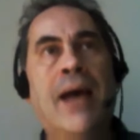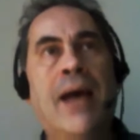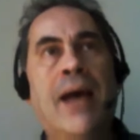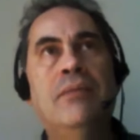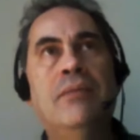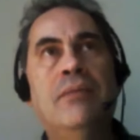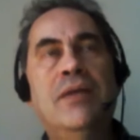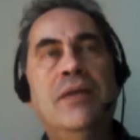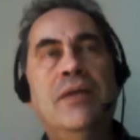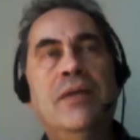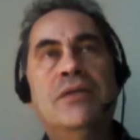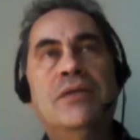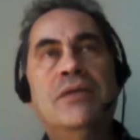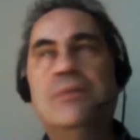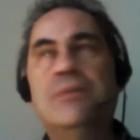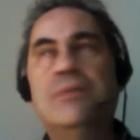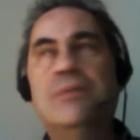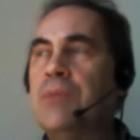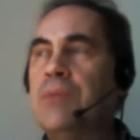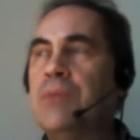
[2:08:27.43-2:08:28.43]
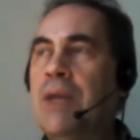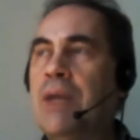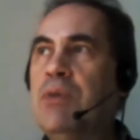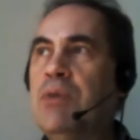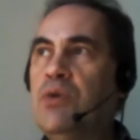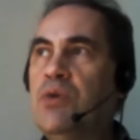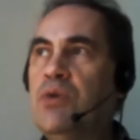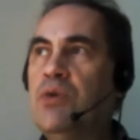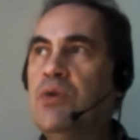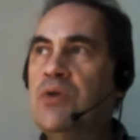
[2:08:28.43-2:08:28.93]
th there's. I mean, you
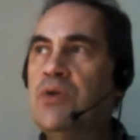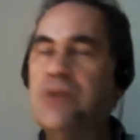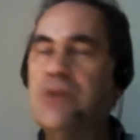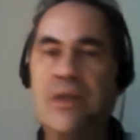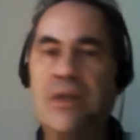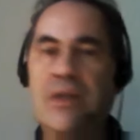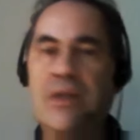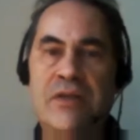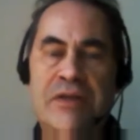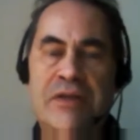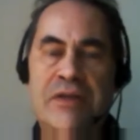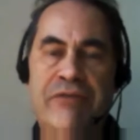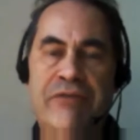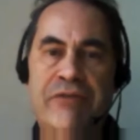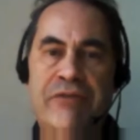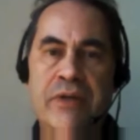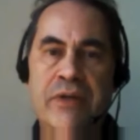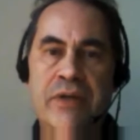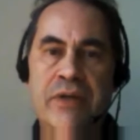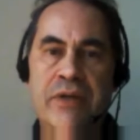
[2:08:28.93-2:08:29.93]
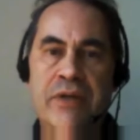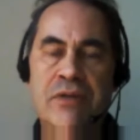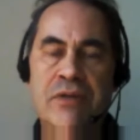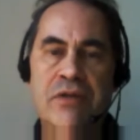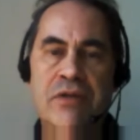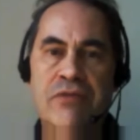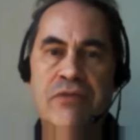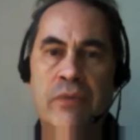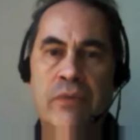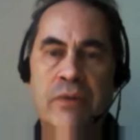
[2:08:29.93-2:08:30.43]
could say that suffering is
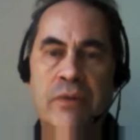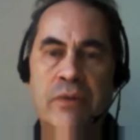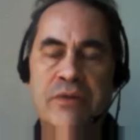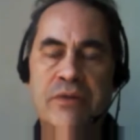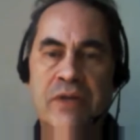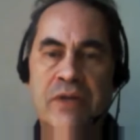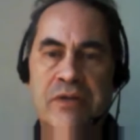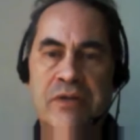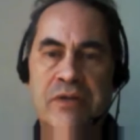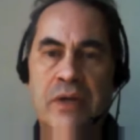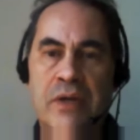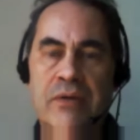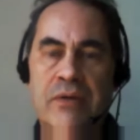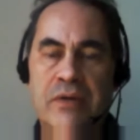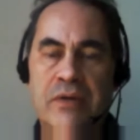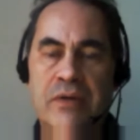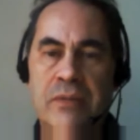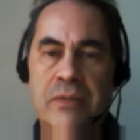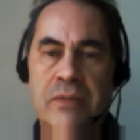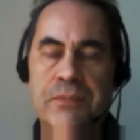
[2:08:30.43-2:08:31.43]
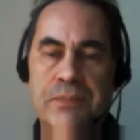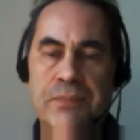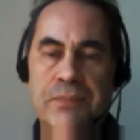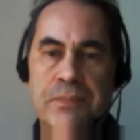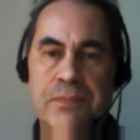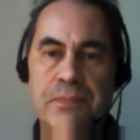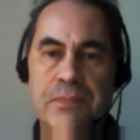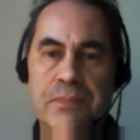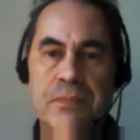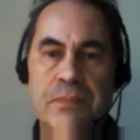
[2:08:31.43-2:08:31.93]
default to integrity, yep.